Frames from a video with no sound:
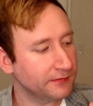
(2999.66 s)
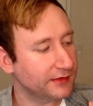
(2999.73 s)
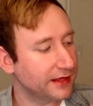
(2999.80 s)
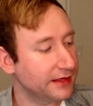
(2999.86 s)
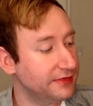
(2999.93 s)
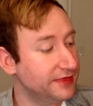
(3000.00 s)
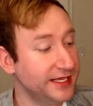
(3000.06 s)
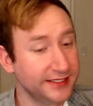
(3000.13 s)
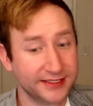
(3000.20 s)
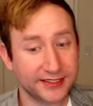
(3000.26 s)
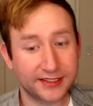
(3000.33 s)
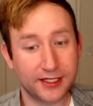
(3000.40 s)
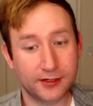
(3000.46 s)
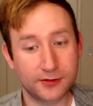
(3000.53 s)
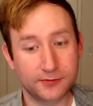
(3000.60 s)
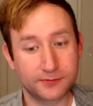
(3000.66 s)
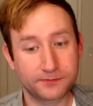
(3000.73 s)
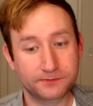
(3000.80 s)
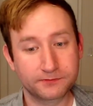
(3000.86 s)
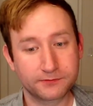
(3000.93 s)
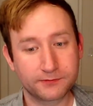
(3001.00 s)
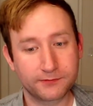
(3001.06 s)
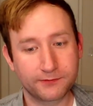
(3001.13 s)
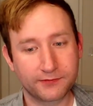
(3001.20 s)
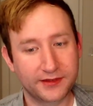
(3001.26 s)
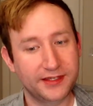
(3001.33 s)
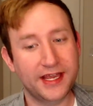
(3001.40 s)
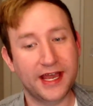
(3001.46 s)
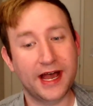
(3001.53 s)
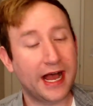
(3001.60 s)
this though,
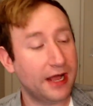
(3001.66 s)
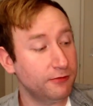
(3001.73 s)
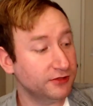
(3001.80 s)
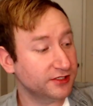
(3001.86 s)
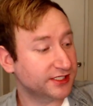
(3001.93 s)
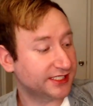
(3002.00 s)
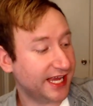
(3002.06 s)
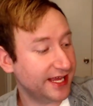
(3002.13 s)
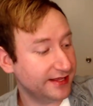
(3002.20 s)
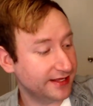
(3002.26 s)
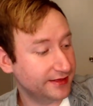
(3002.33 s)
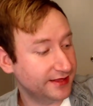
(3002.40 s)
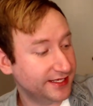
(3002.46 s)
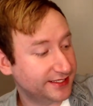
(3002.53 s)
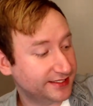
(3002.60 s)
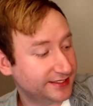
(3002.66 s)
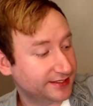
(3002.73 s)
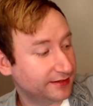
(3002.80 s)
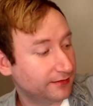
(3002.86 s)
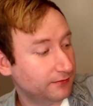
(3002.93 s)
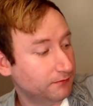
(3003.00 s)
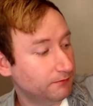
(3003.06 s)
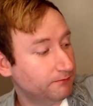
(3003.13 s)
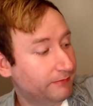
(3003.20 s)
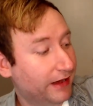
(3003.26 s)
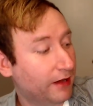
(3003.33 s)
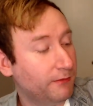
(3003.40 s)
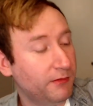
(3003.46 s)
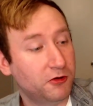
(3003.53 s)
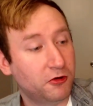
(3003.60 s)
yeah, I will say that this
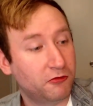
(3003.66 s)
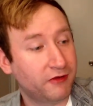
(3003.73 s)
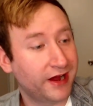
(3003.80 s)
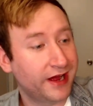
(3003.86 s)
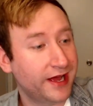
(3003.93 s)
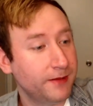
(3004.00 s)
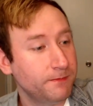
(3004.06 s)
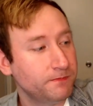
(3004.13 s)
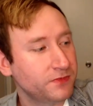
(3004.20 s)
Balboa Rye,